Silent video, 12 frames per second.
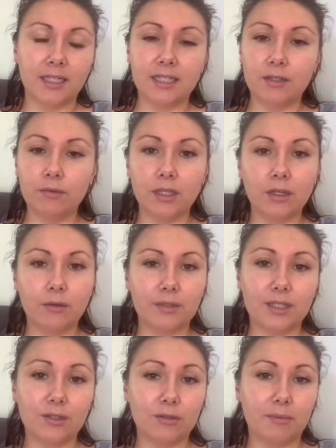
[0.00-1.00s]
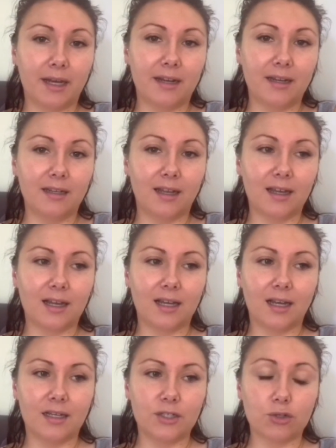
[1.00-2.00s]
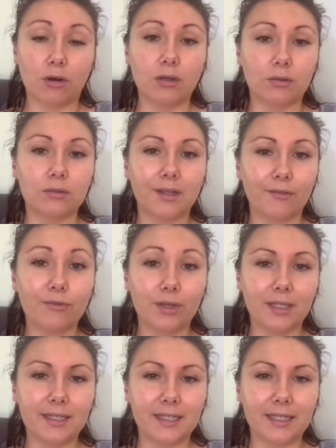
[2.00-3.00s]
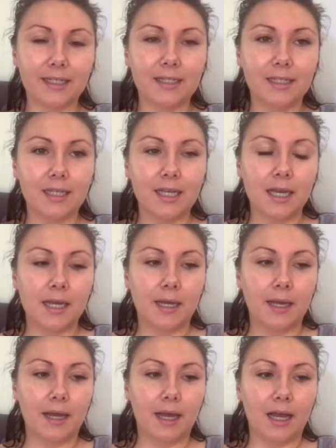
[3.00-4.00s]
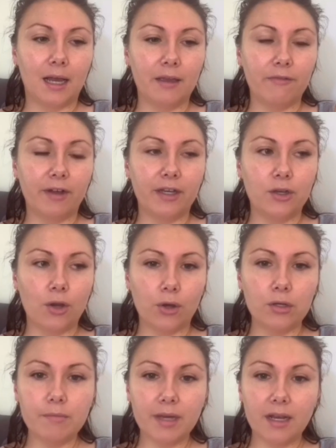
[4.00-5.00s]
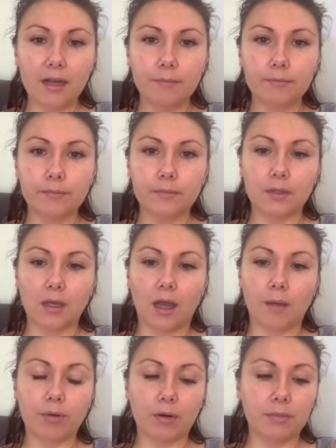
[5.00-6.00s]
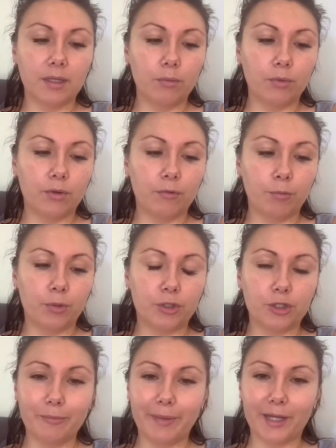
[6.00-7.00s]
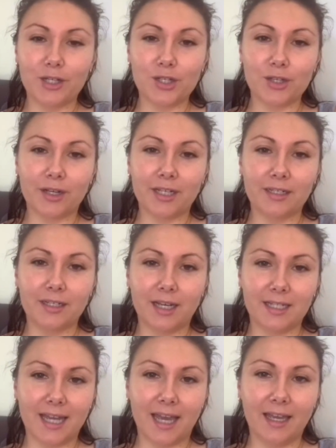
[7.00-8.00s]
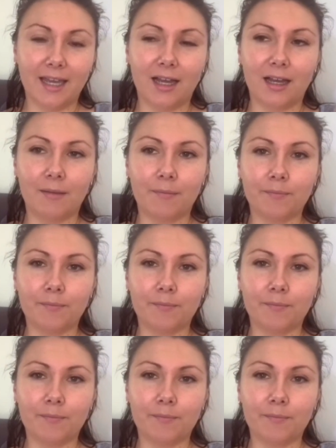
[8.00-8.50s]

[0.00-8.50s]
And I didn't really know what to do about it. Like, I struggled. I really did. If I'd known better, I probably would have put 2 patches on it a day